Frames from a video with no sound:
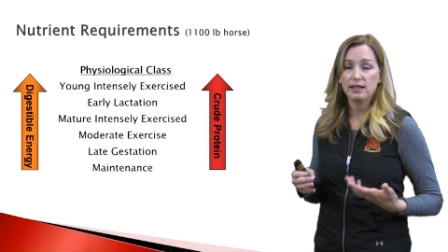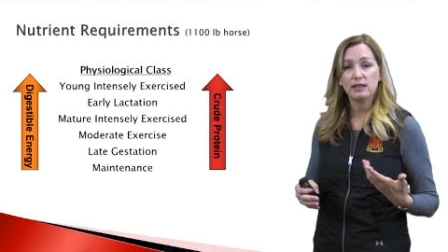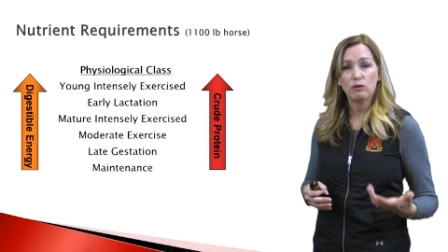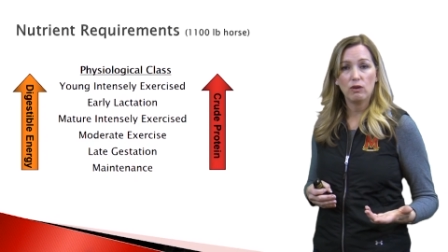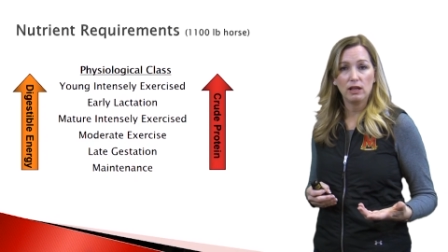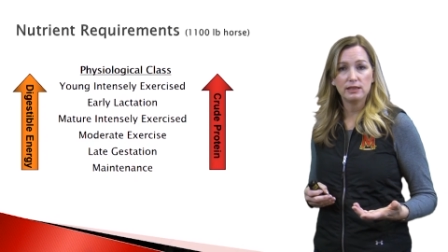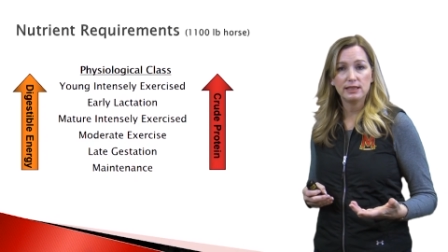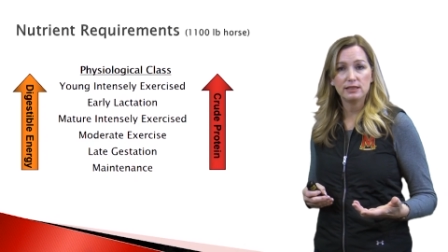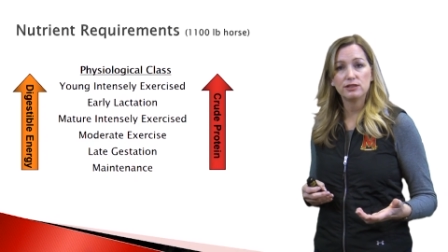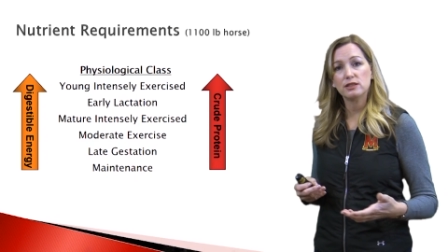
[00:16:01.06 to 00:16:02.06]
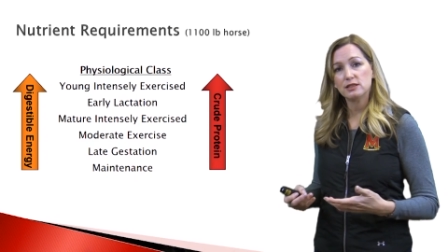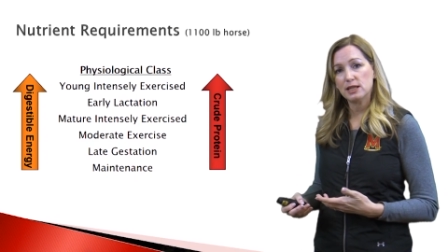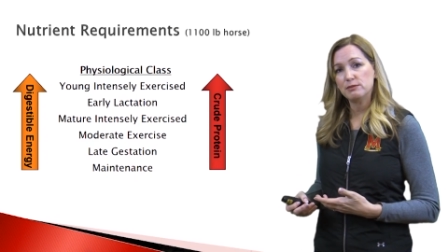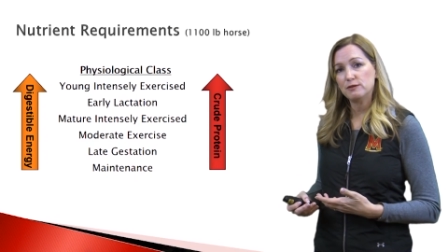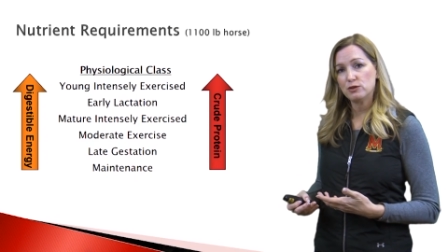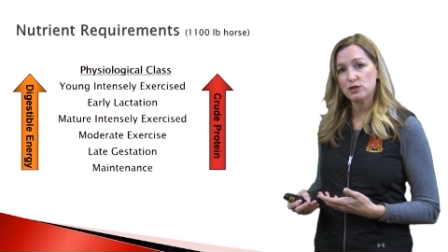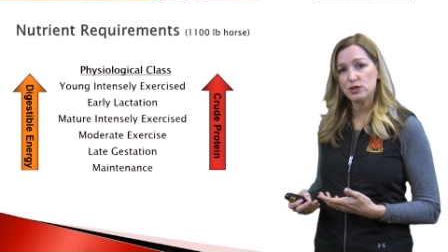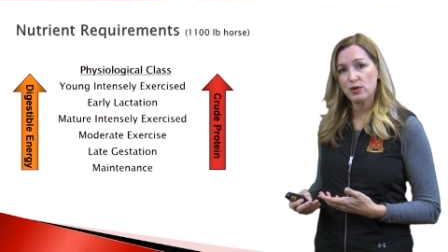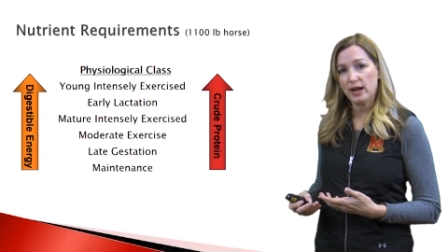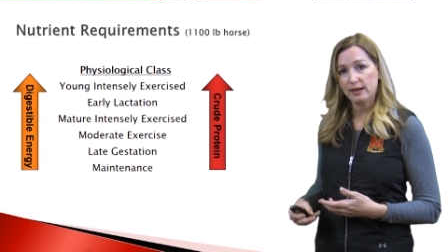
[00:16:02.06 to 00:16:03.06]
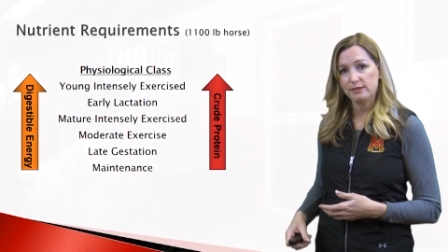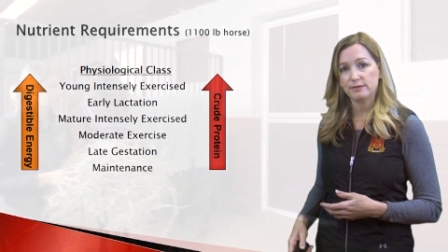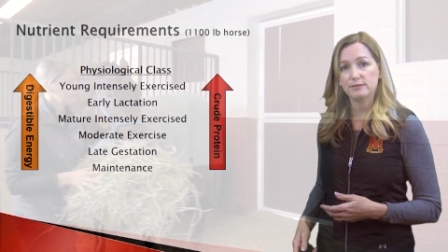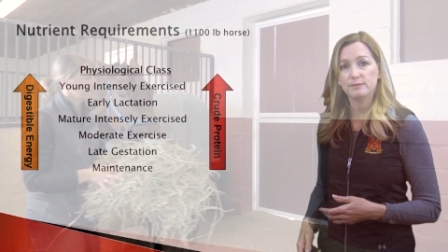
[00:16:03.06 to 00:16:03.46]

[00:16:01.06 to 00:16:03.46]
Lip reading: hay quality to the type of horse you have.